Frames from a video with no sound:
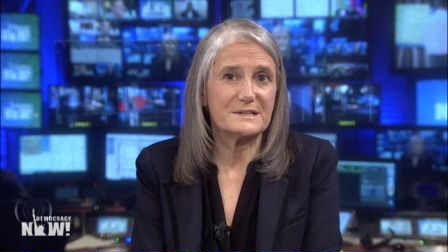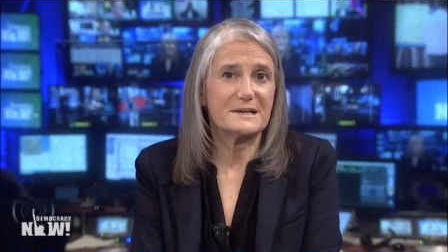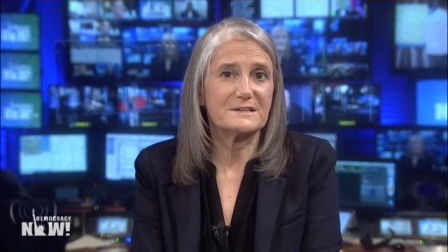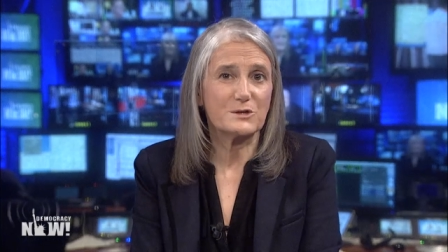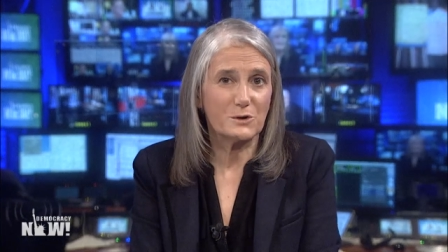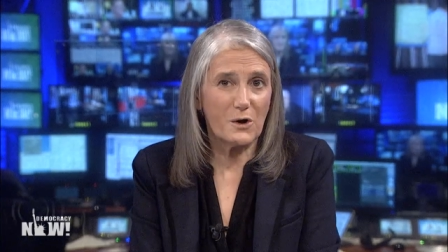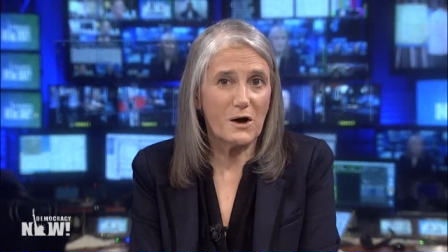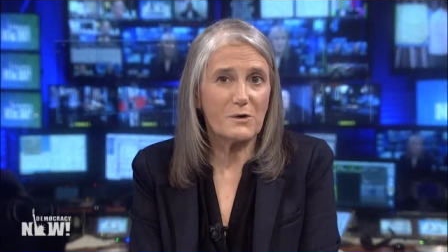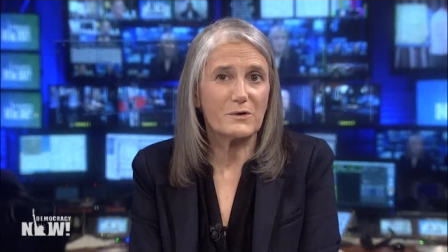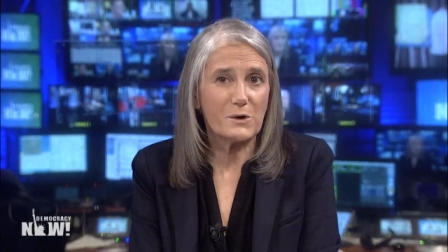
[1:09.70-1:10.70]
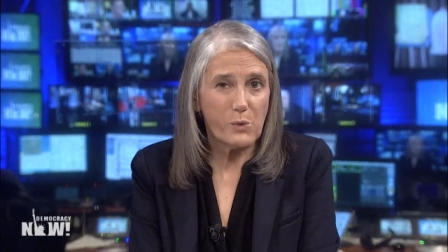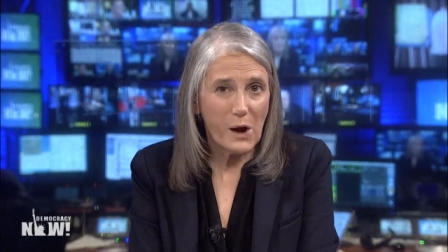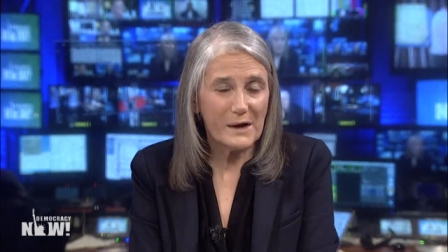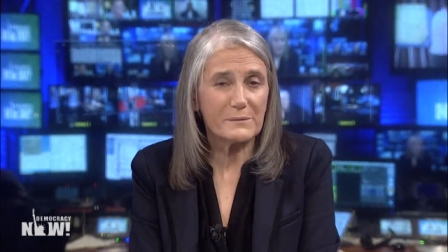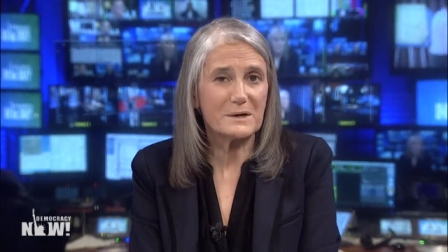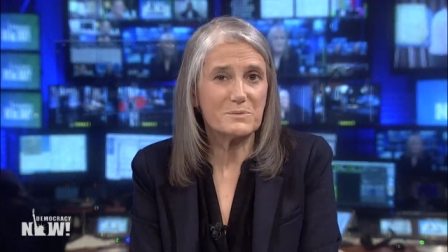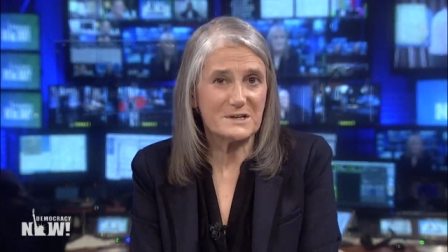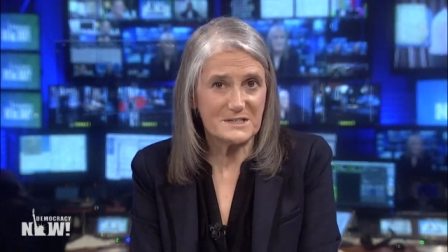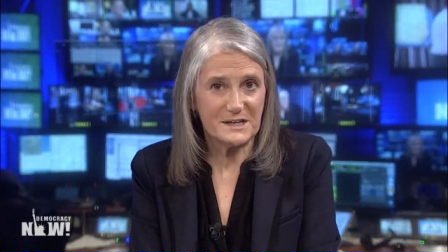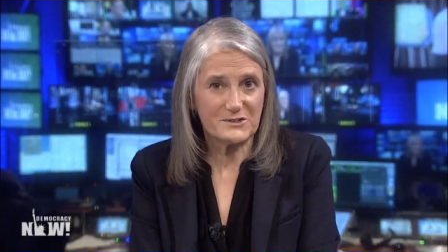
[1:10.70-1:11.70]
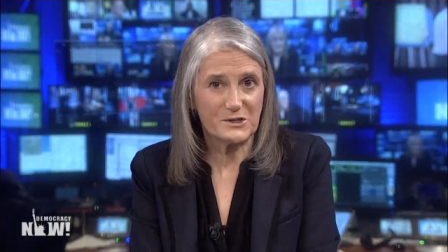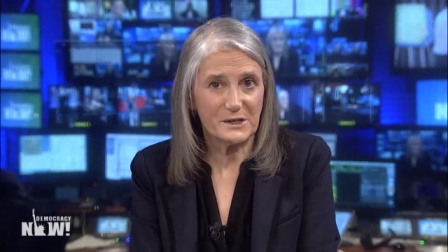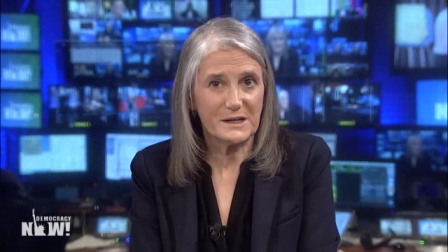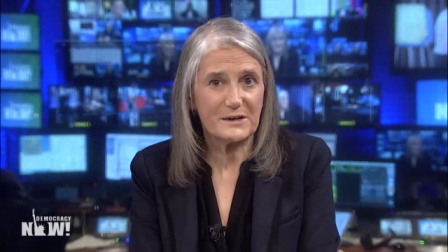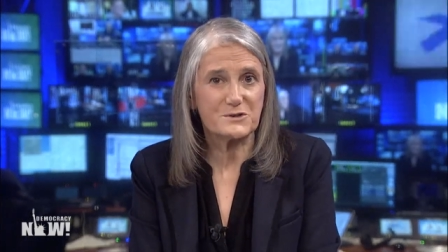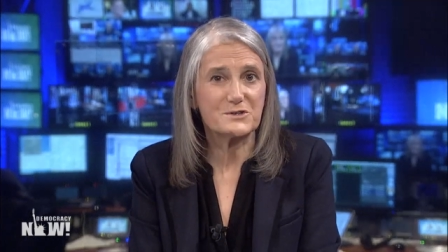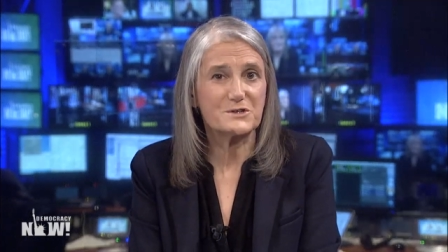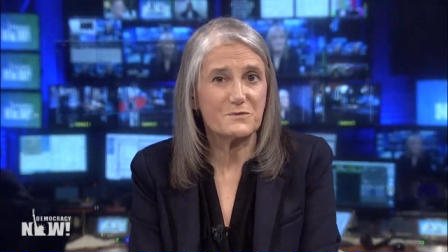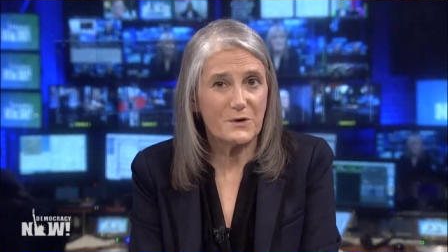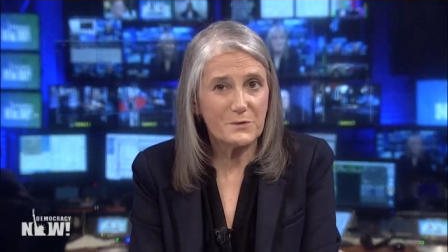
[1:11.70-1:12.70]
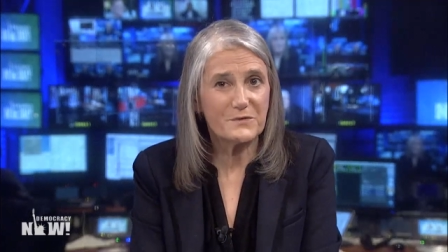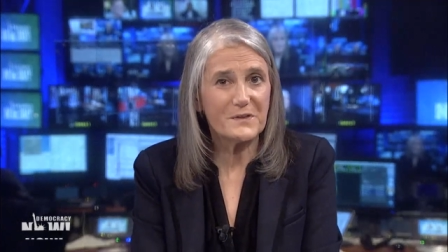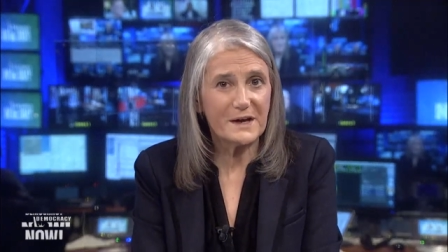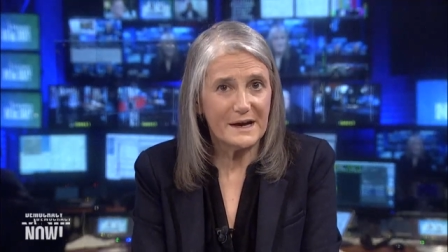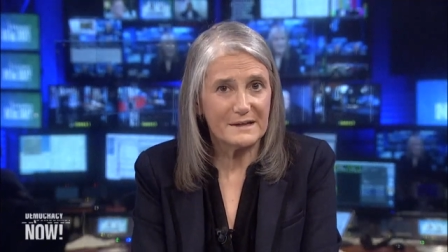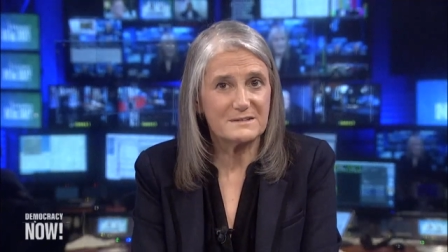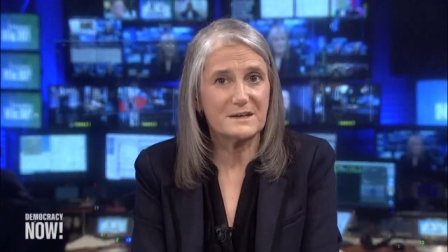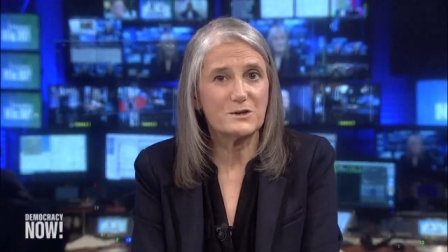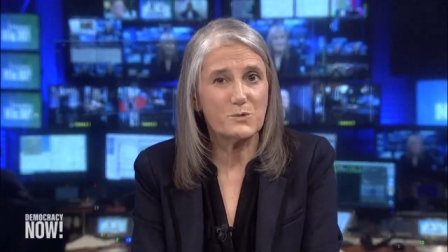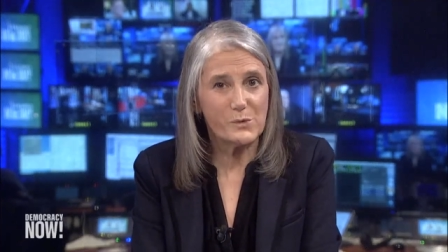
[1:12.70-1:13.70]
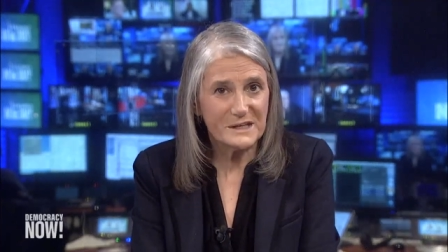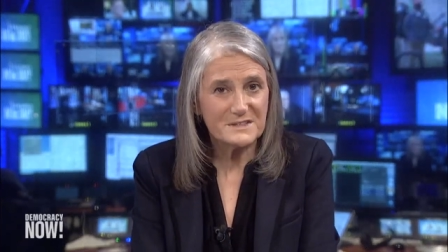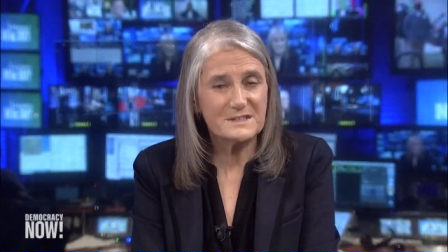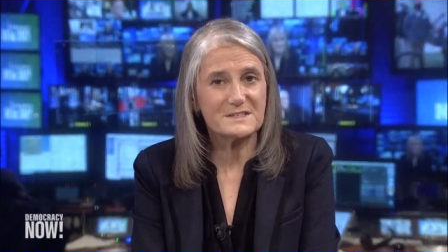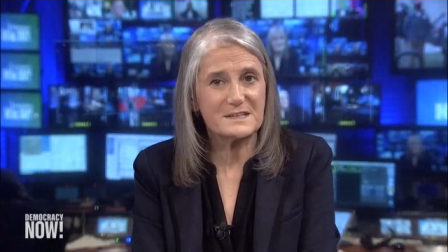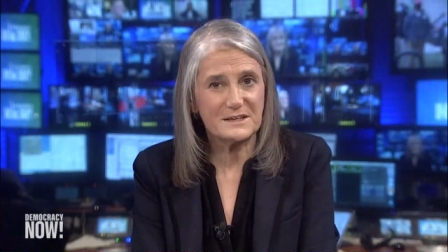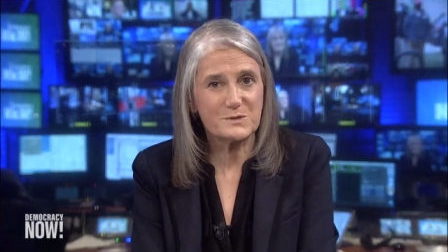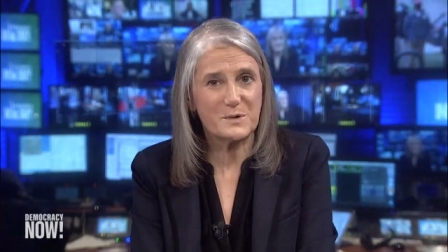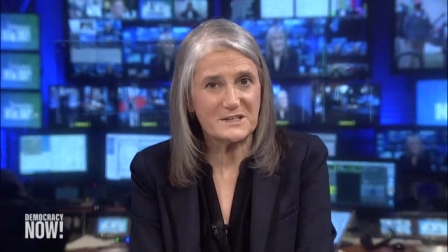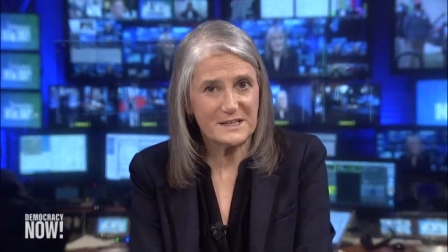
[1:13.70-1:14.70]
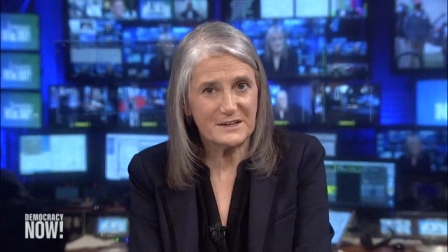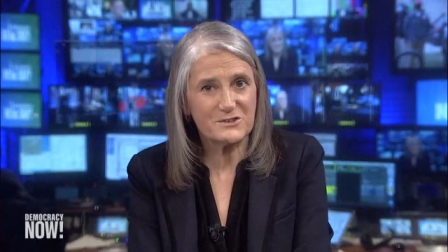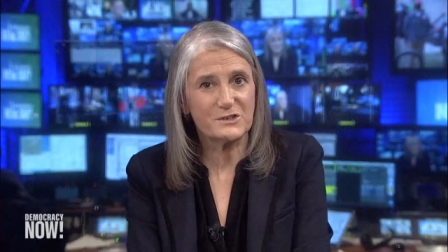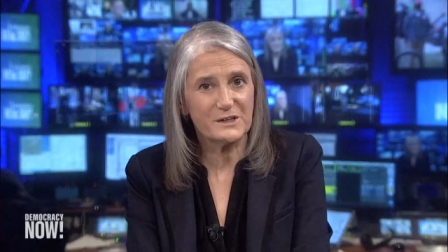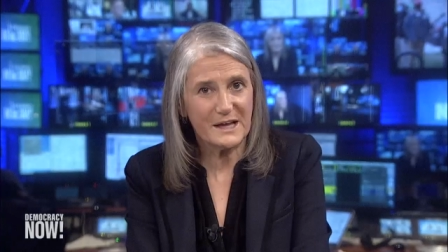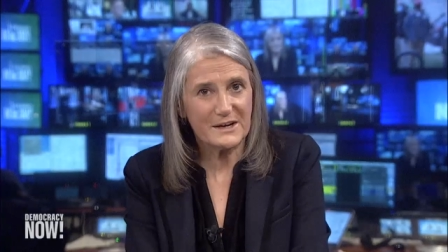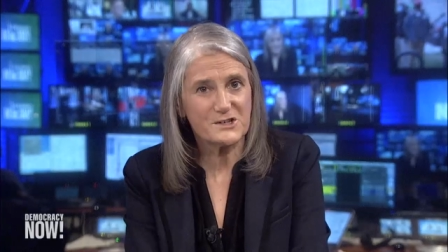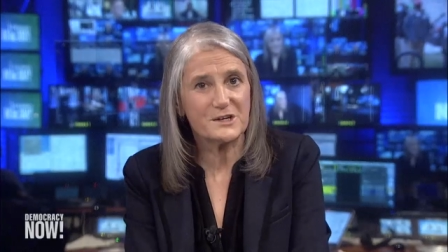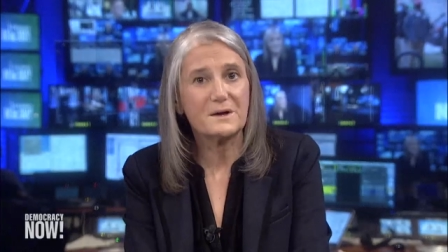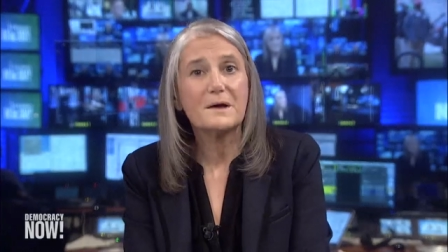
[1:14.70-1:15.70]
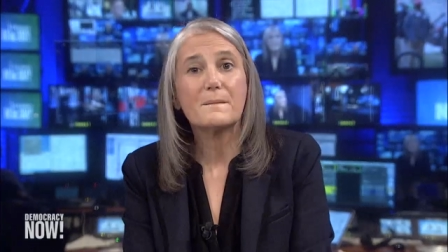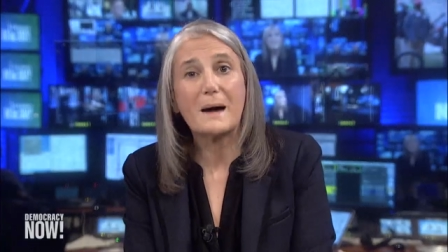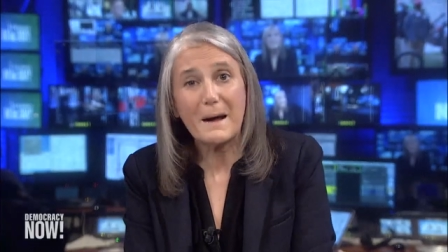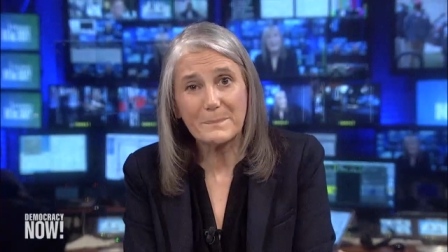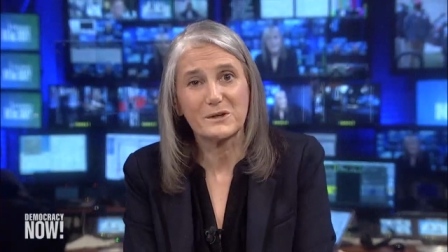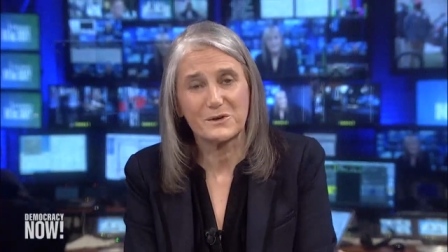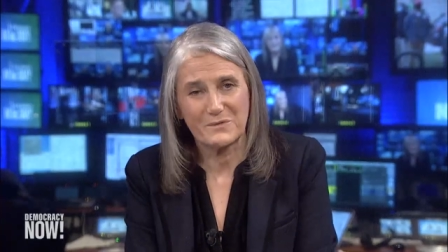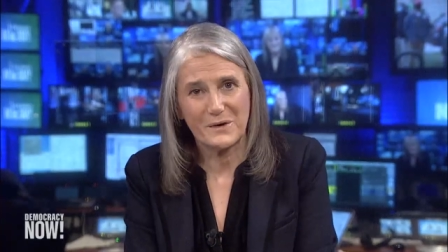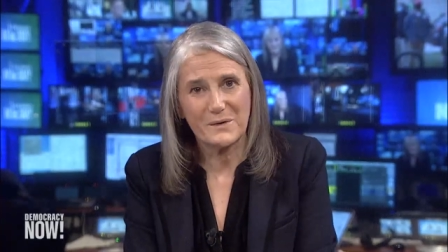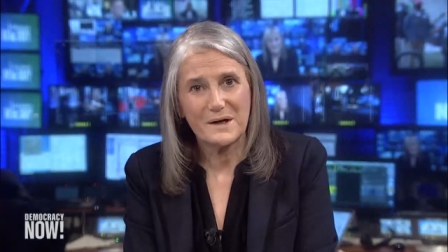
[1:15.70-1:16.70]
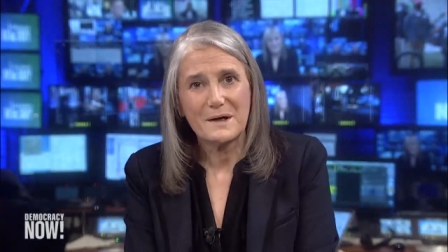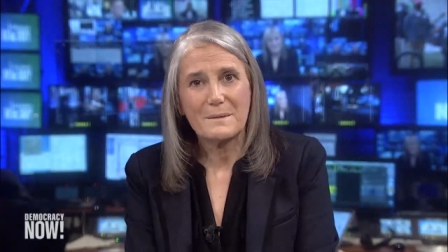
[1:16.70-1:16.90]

that has a law requiring presidential electors to vote for the candidate who wins the state's presidential election popular vote.